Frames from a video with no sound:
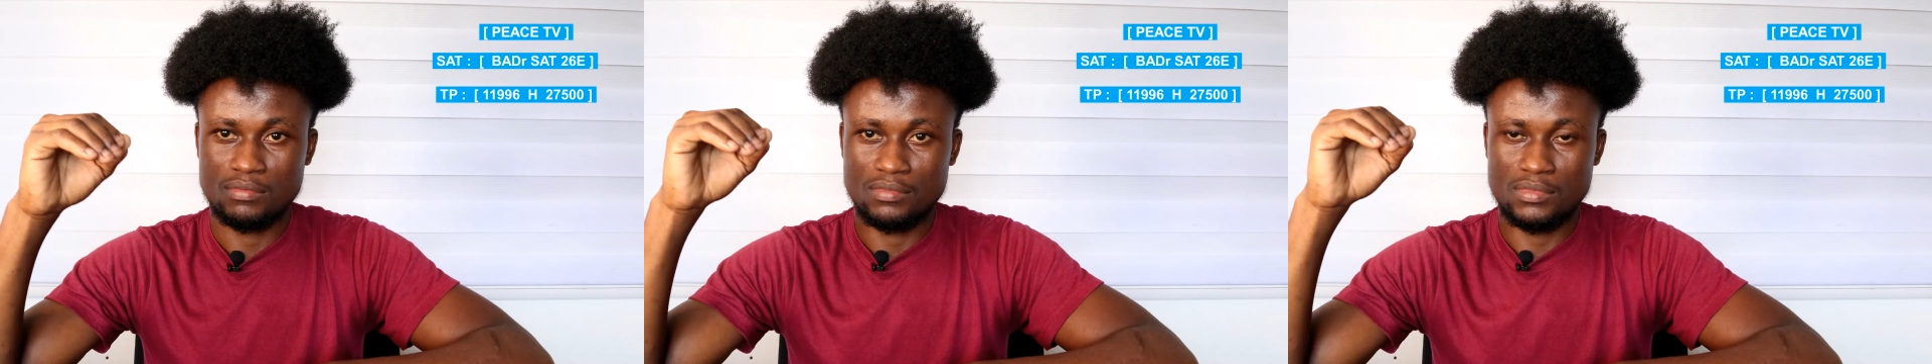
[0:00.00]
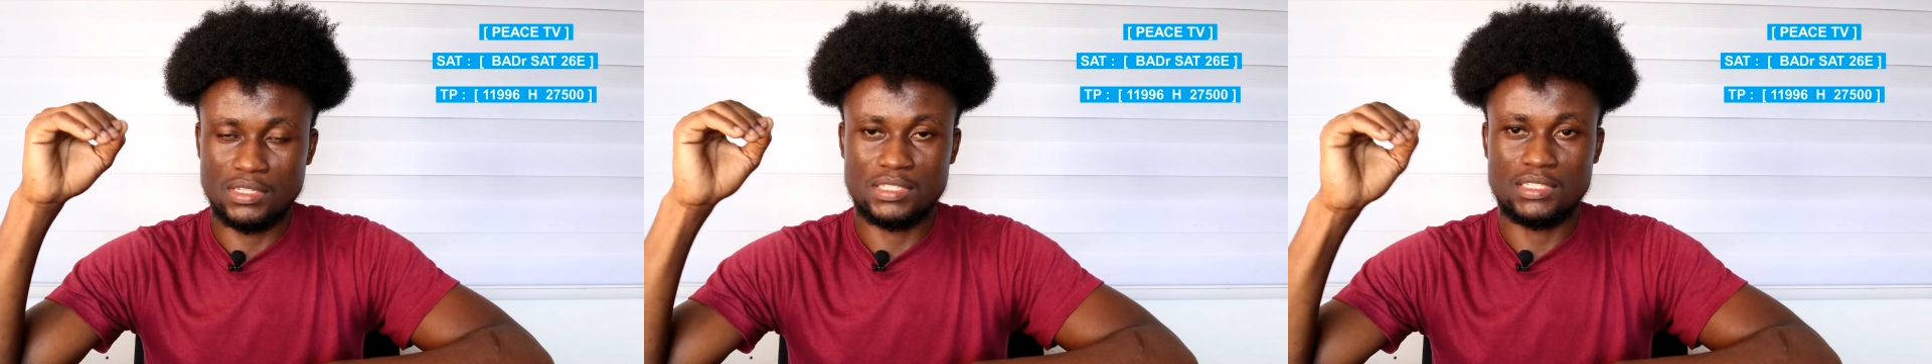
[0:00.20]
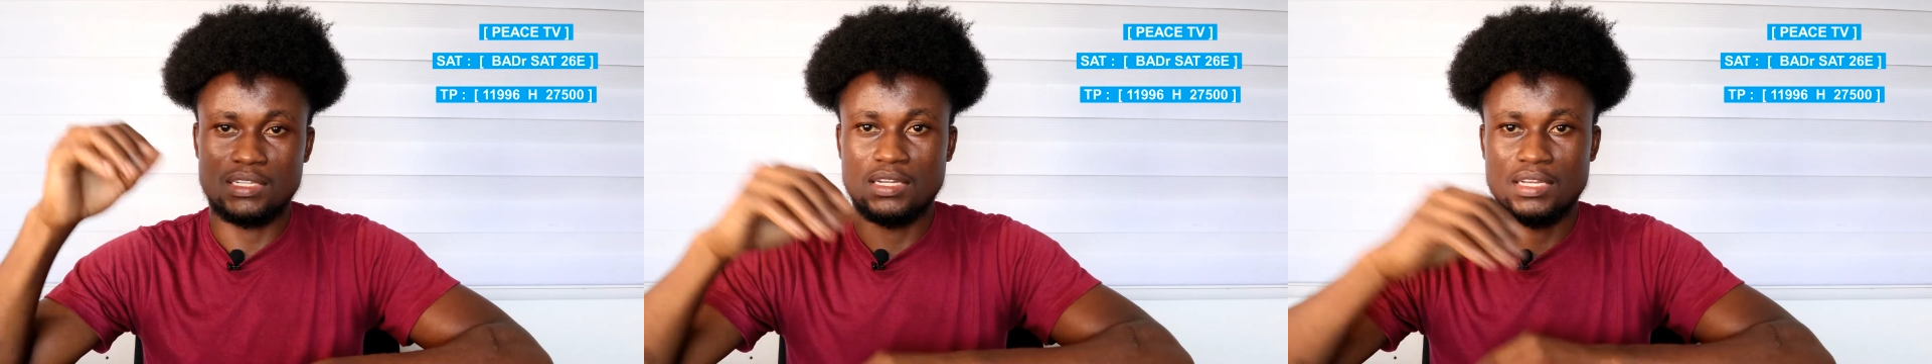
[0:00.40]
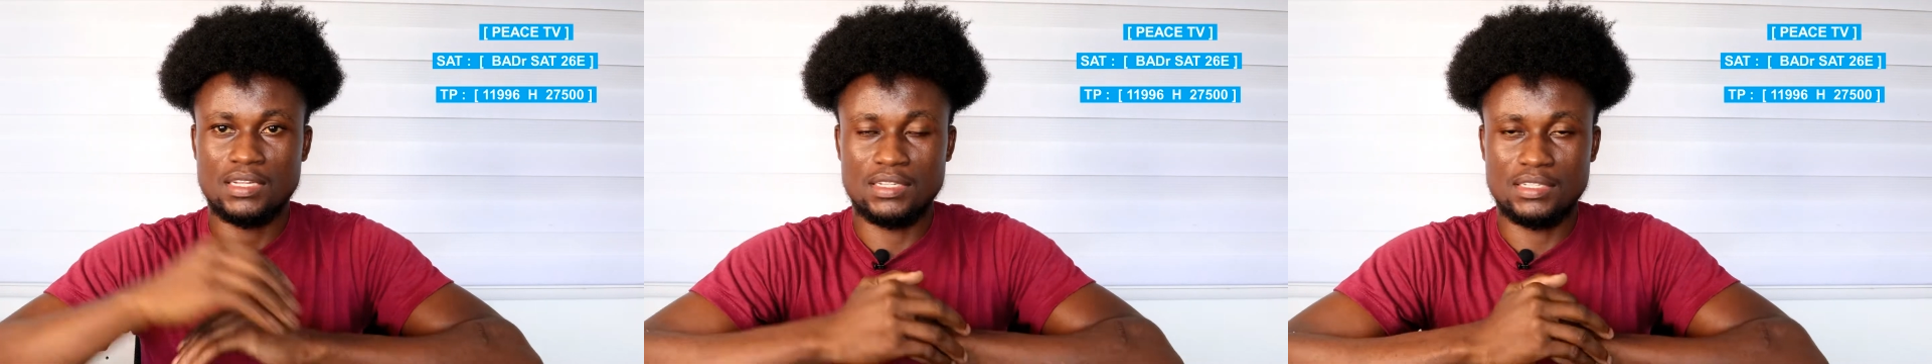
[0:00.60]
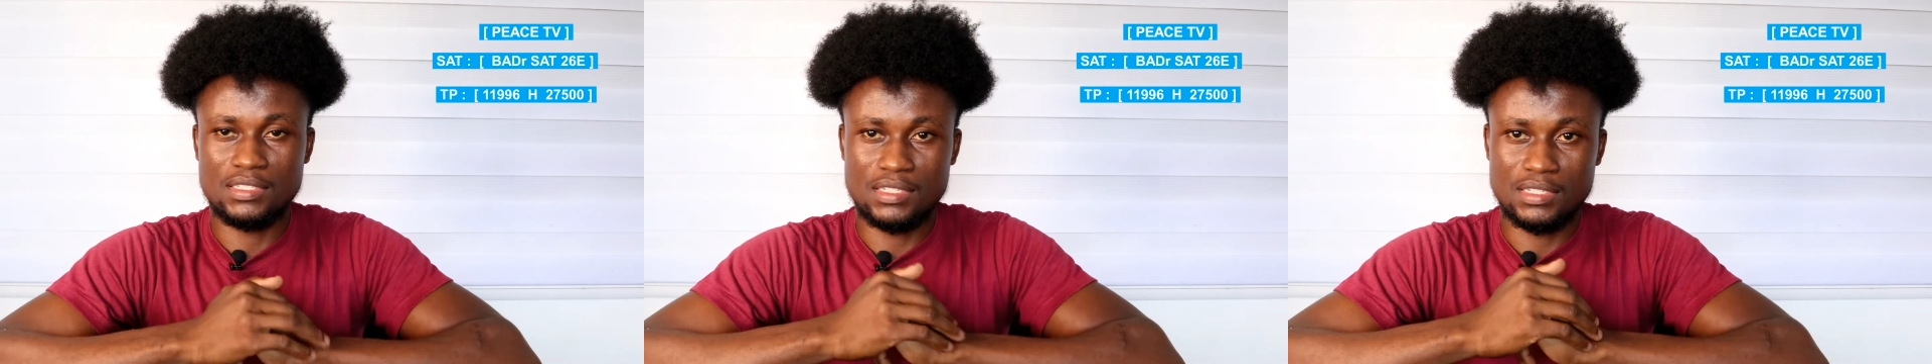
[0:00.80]
The satellite
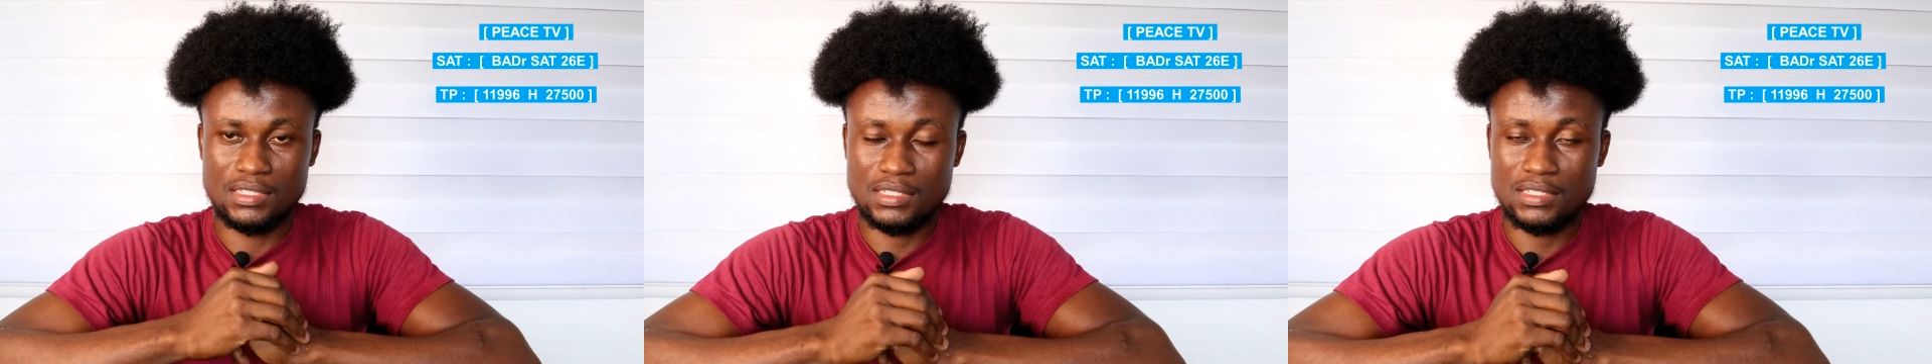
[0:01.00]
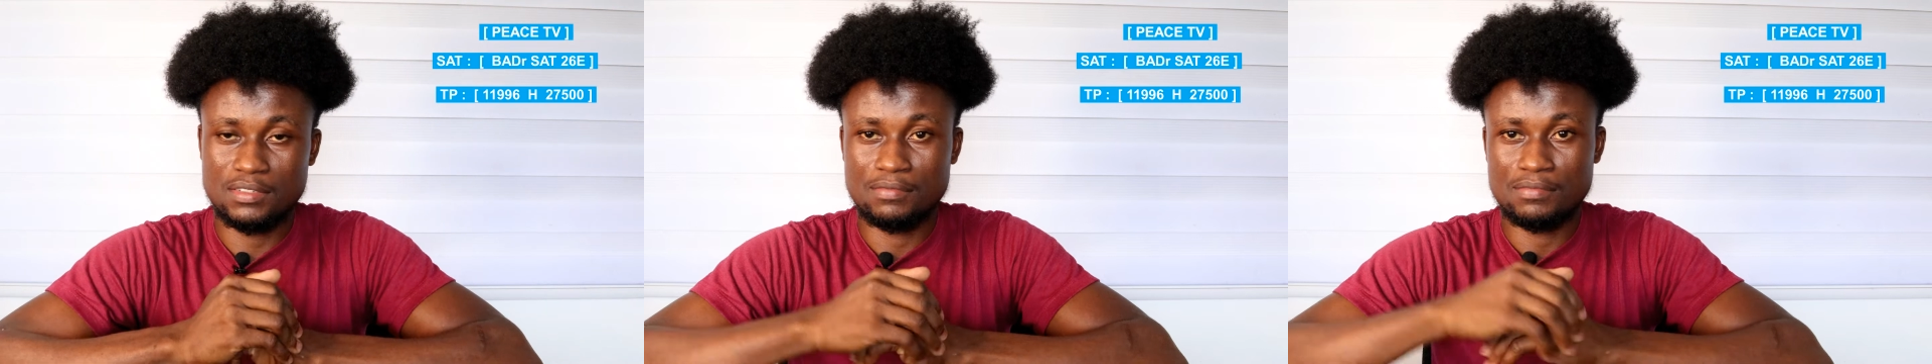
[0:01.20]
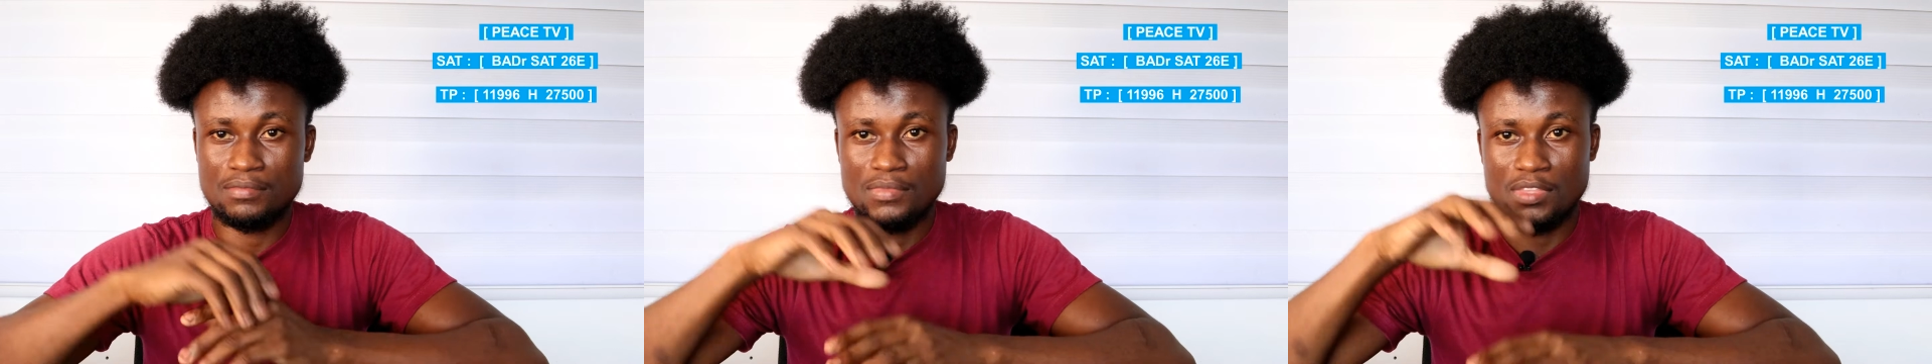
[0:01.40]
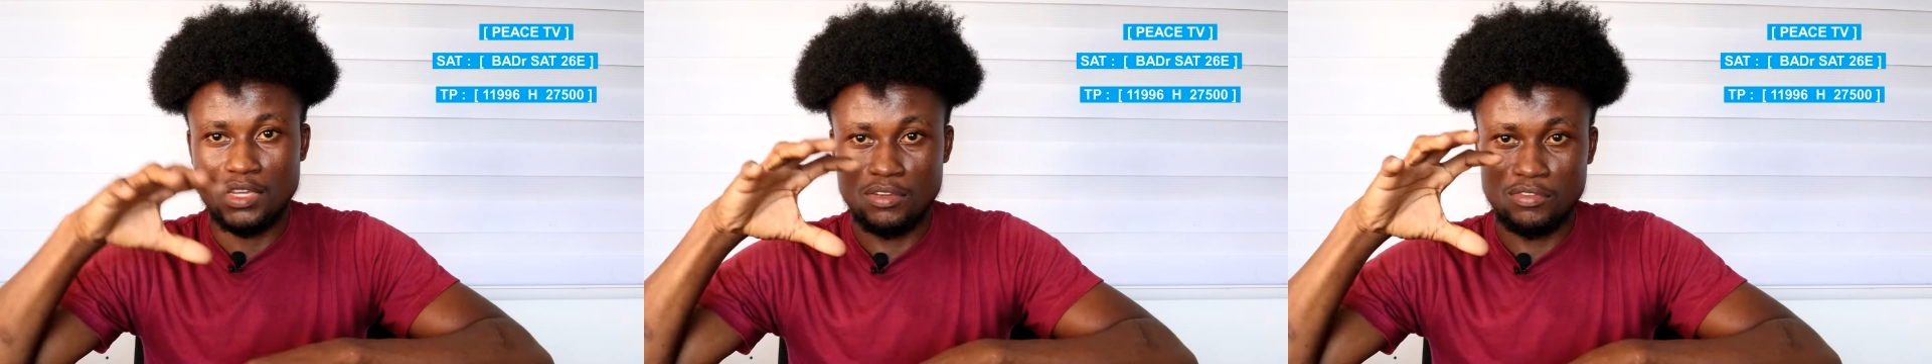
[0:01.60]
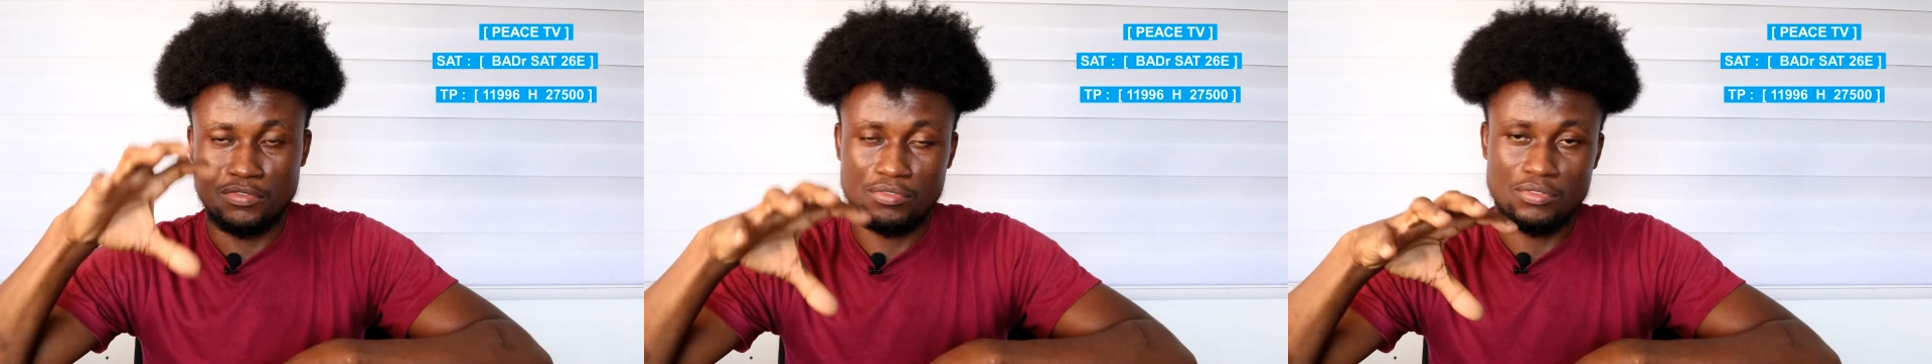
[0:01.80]
is just
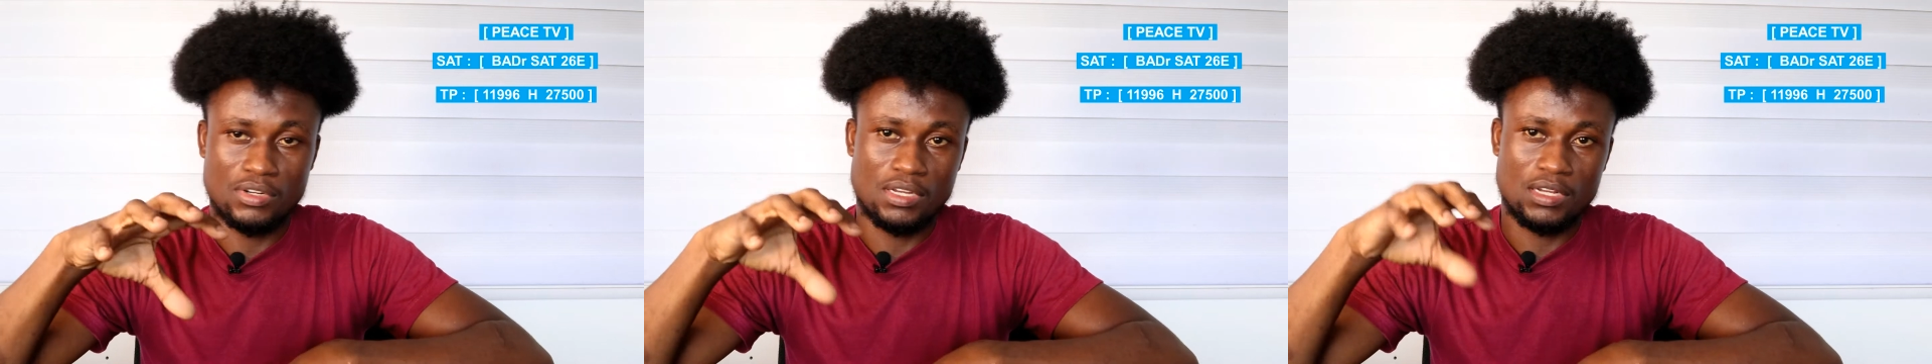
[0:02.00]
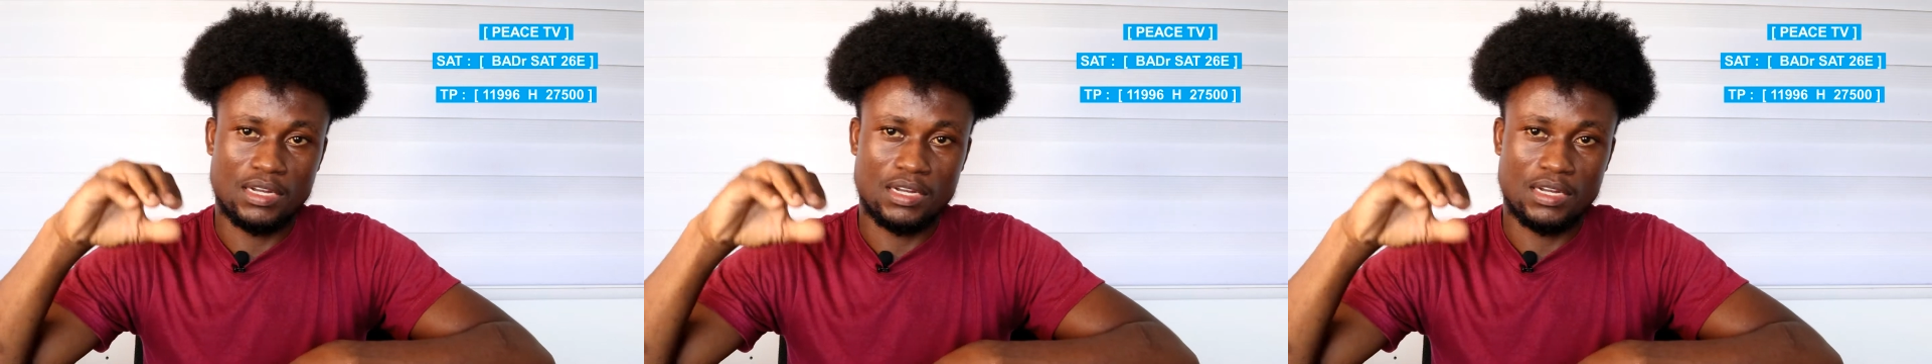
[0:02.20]
a folder